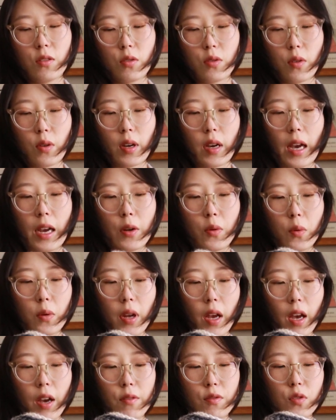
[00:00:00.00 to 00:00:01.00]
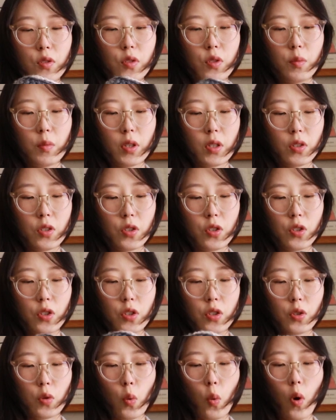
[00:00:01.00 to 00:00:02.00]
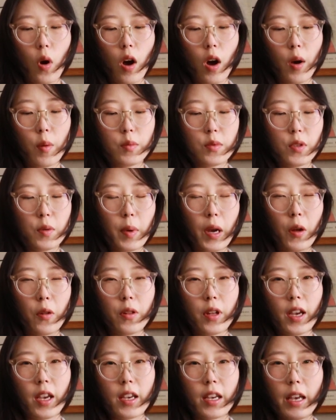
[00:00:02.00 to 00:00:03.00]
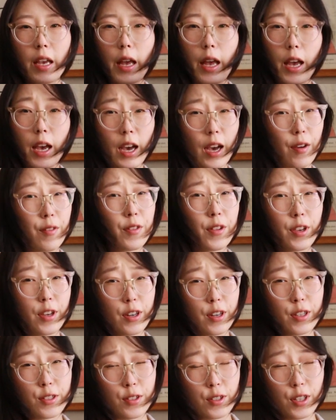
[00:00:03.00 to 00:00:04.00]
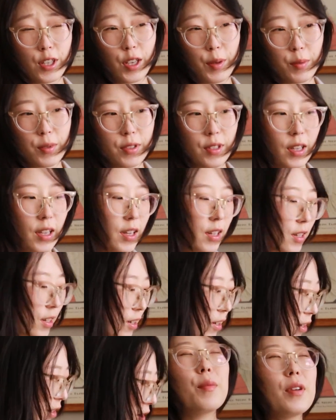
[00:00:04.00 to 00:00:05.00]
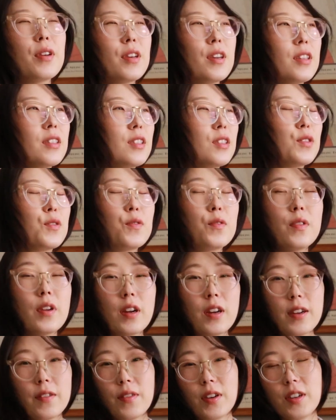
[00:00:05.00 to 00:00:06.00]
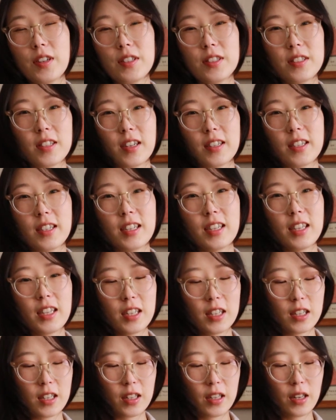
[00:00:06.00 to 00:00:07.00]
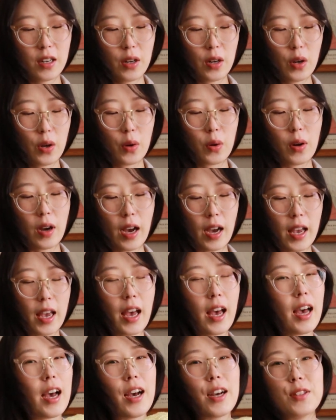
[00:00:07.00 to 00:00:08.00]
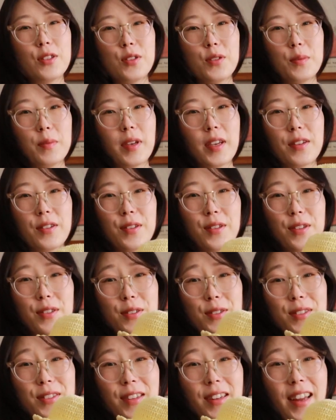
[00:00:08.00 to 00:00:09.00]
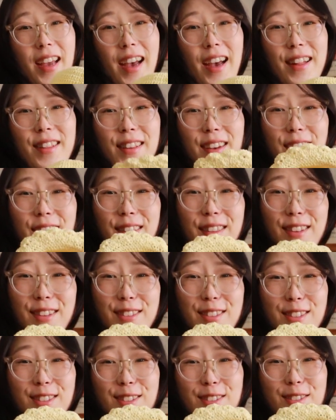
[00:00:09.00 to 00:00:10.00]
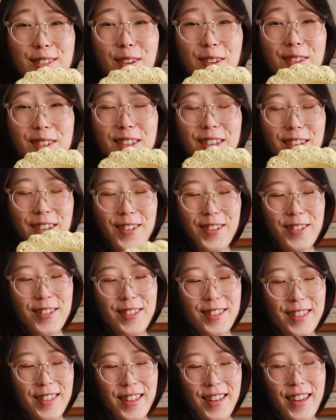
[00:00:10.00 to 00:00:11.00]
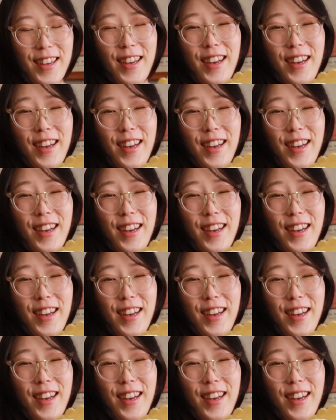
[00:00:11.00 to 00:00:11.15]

So I don't have too much qualms about like having it as a keepsake. And because it's very, very sunny here, I had to make a little sun hat. Like, this is so cute.